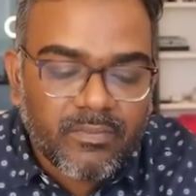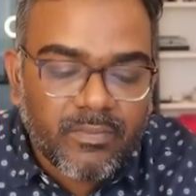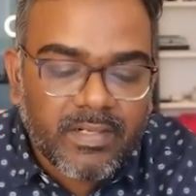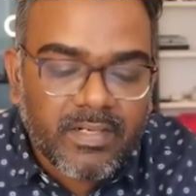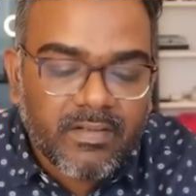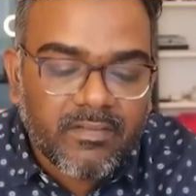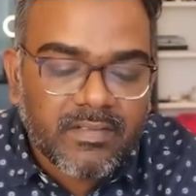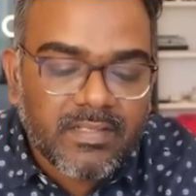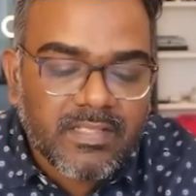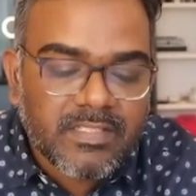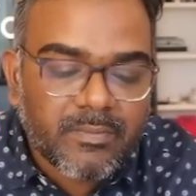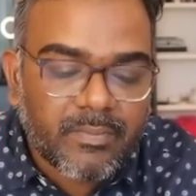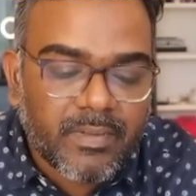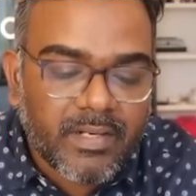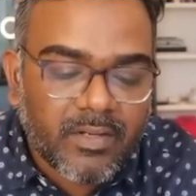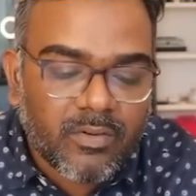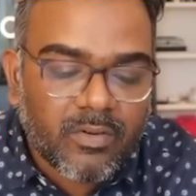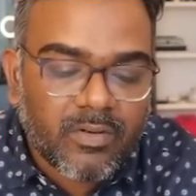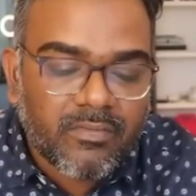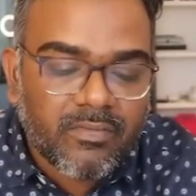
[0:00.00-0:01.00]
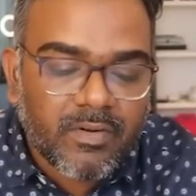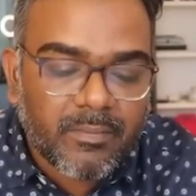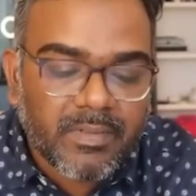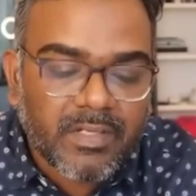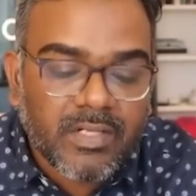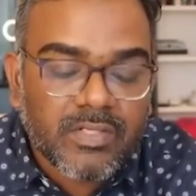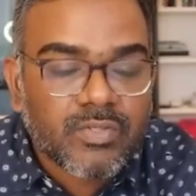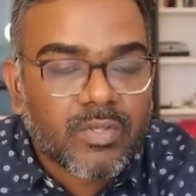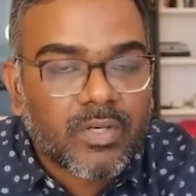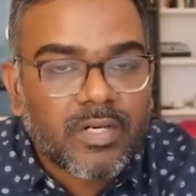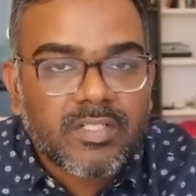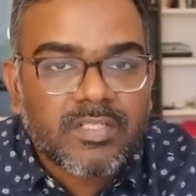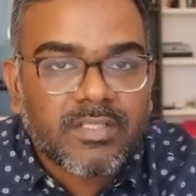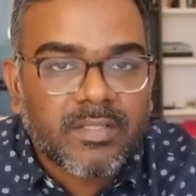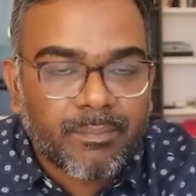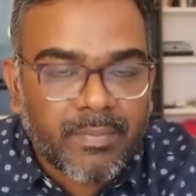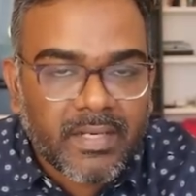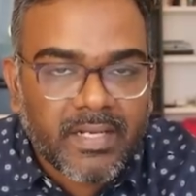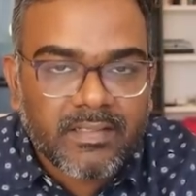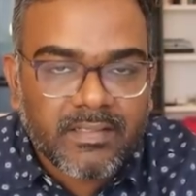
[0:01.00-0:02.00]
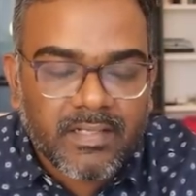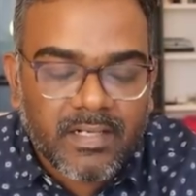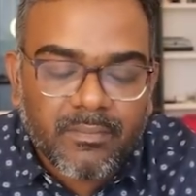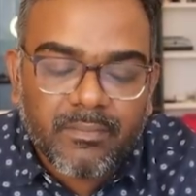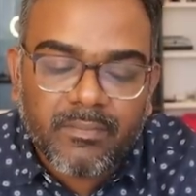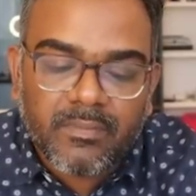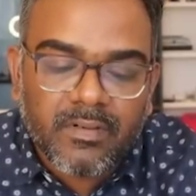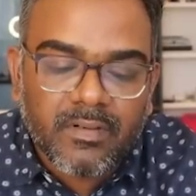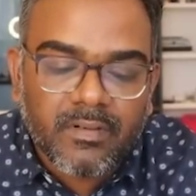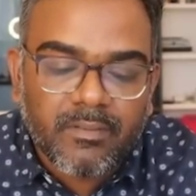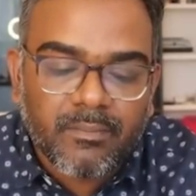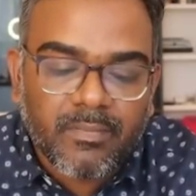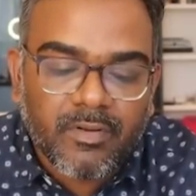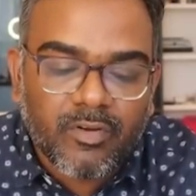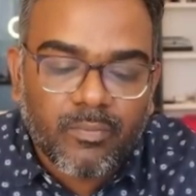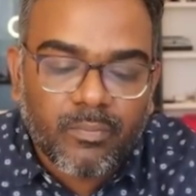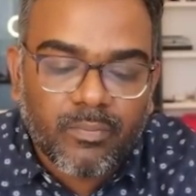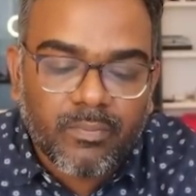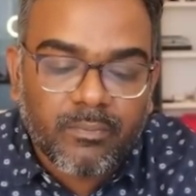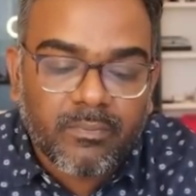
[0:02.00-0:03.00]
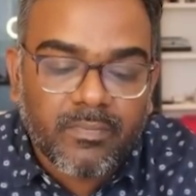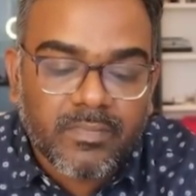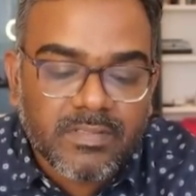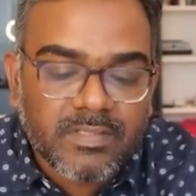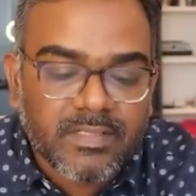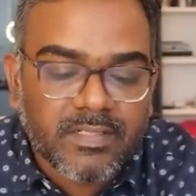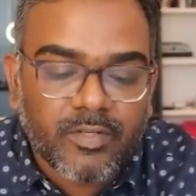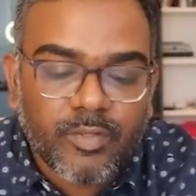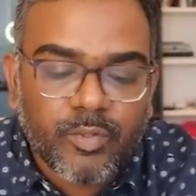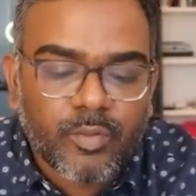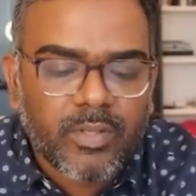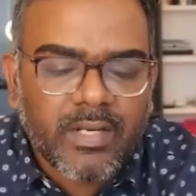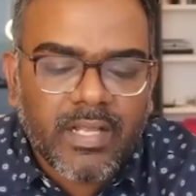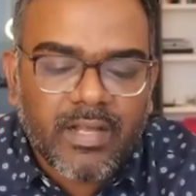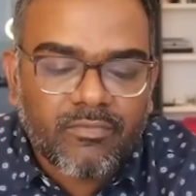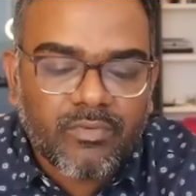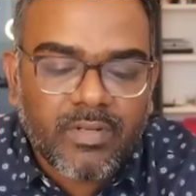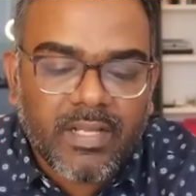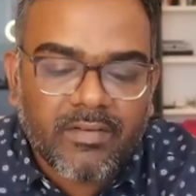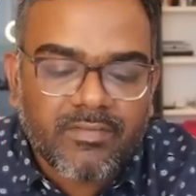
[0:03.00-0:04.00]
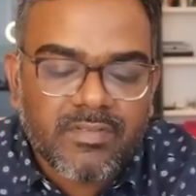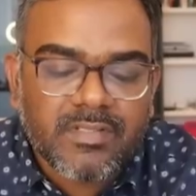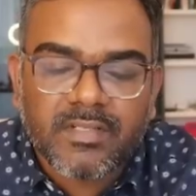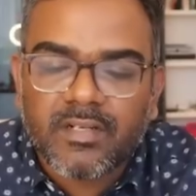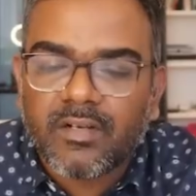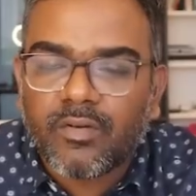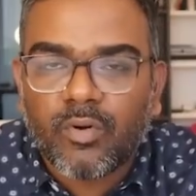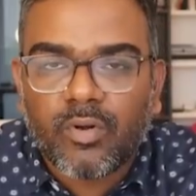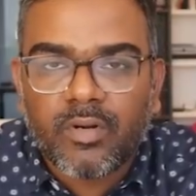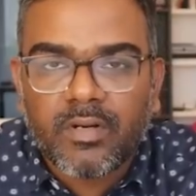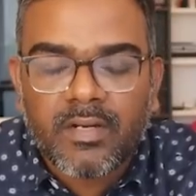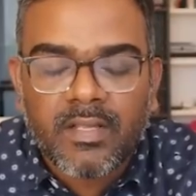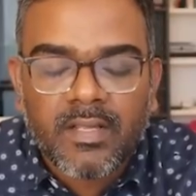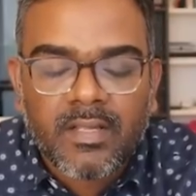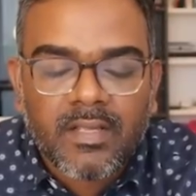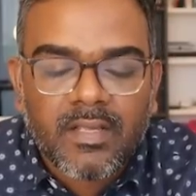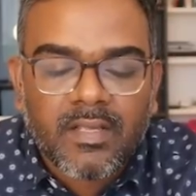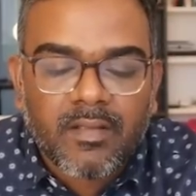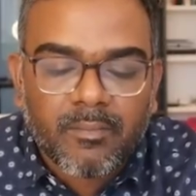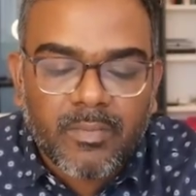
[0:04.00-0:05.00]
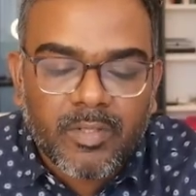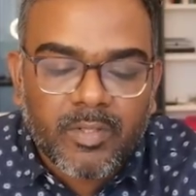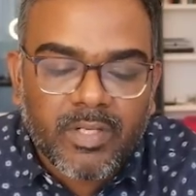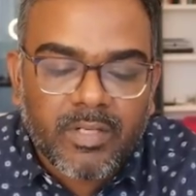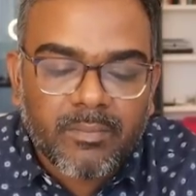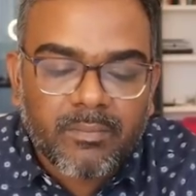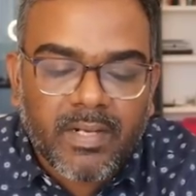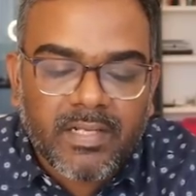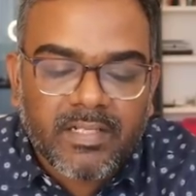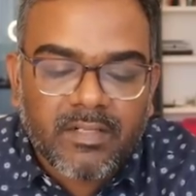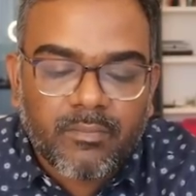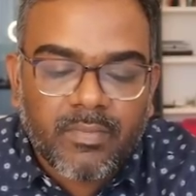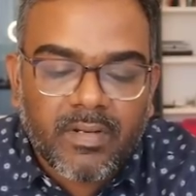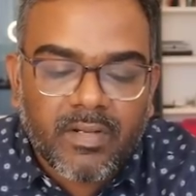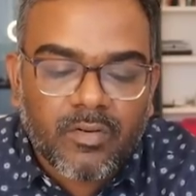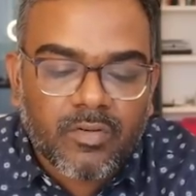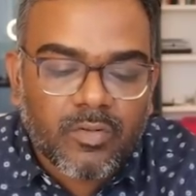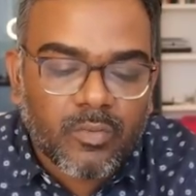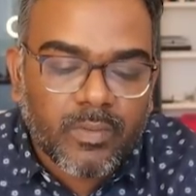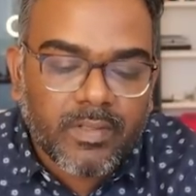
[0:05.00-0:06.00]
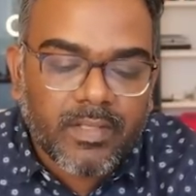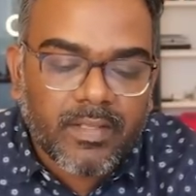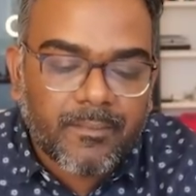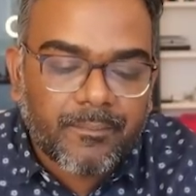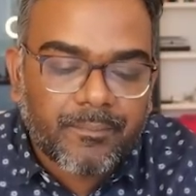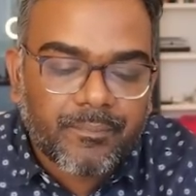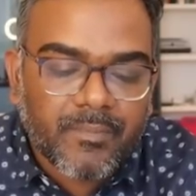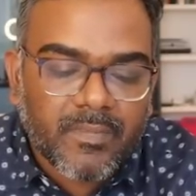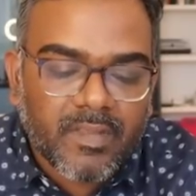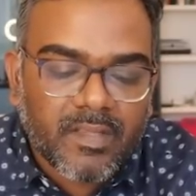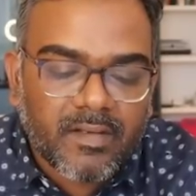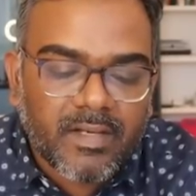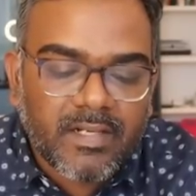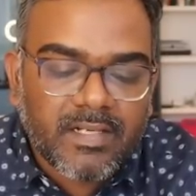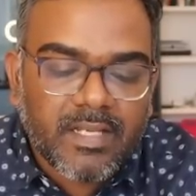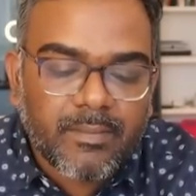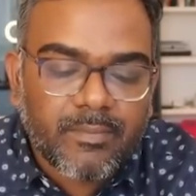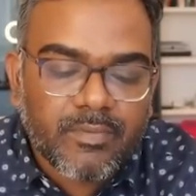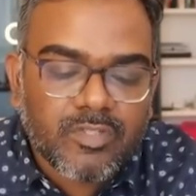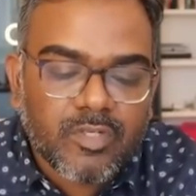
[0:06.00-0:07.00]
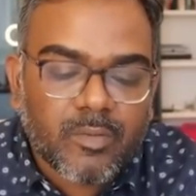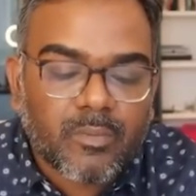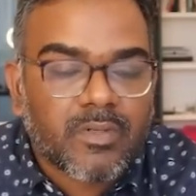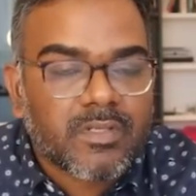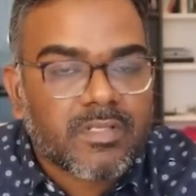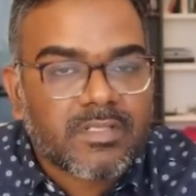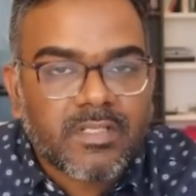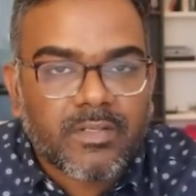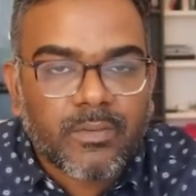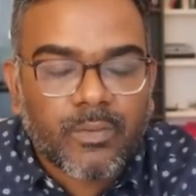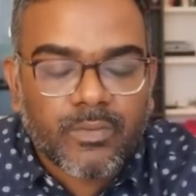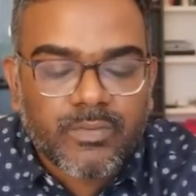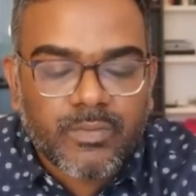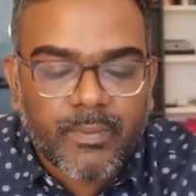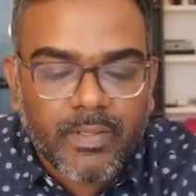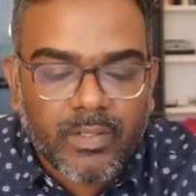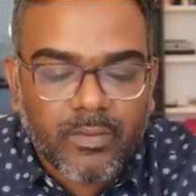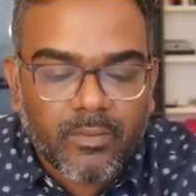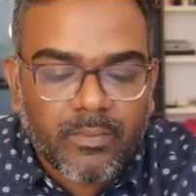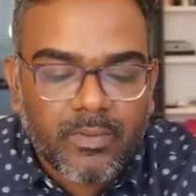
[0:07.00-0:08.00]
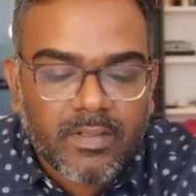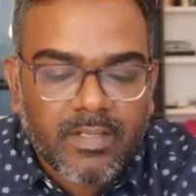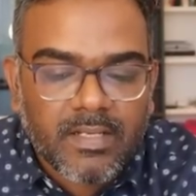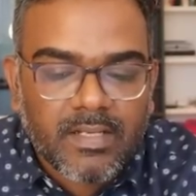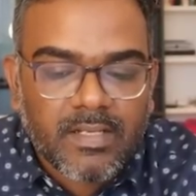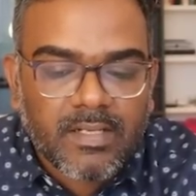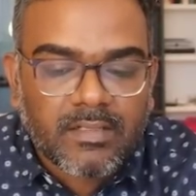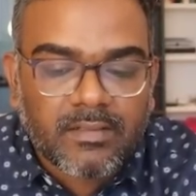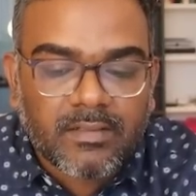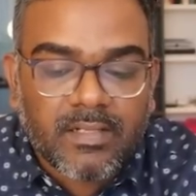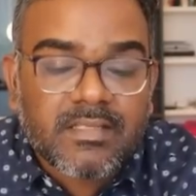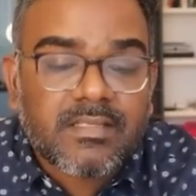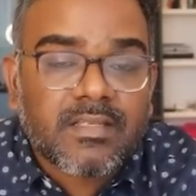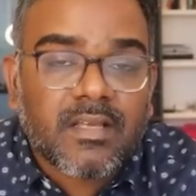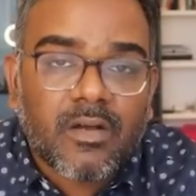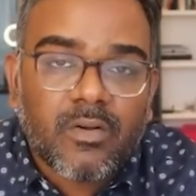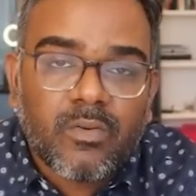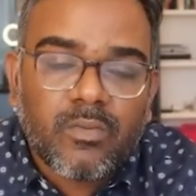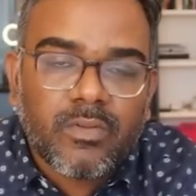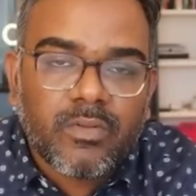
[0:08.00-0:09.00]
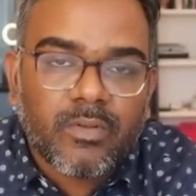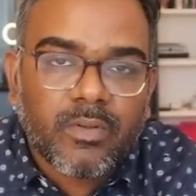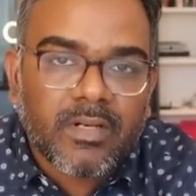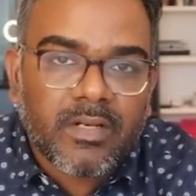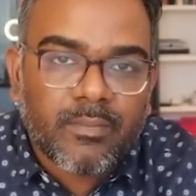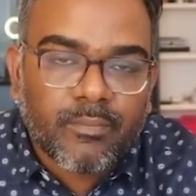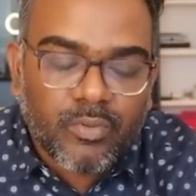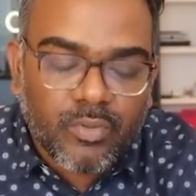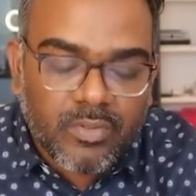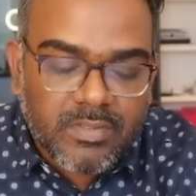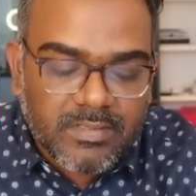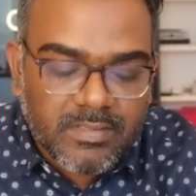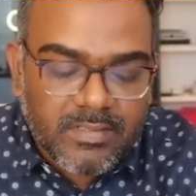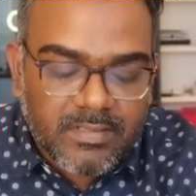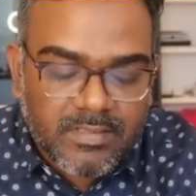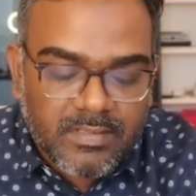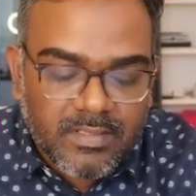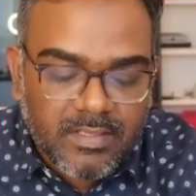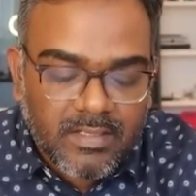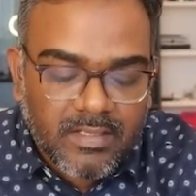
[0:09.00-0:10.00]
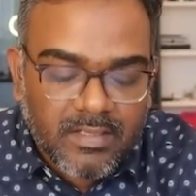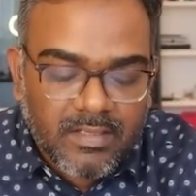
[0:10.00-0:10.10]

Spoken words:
Whenever there's a breakout from the consolidation, buy that power signal. You don't have to have the signal on, but you can buy the breakout over there, right? Keep a stop loss signal. That's how you can approach this.